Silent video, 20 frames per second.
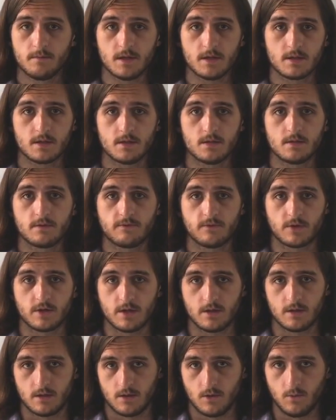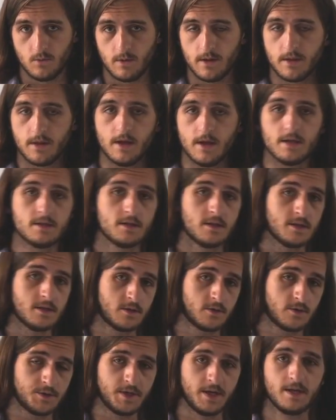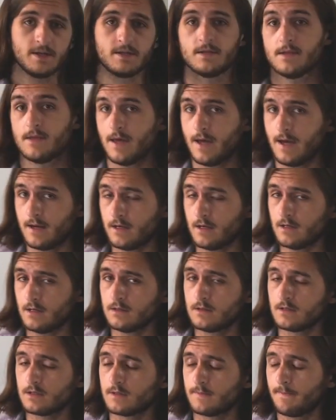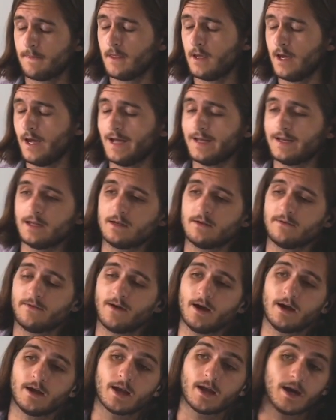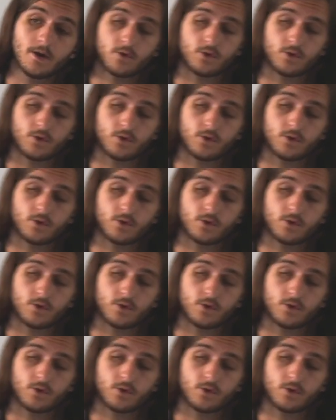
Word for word: pieces for dealing with a statistical test, that is, identifying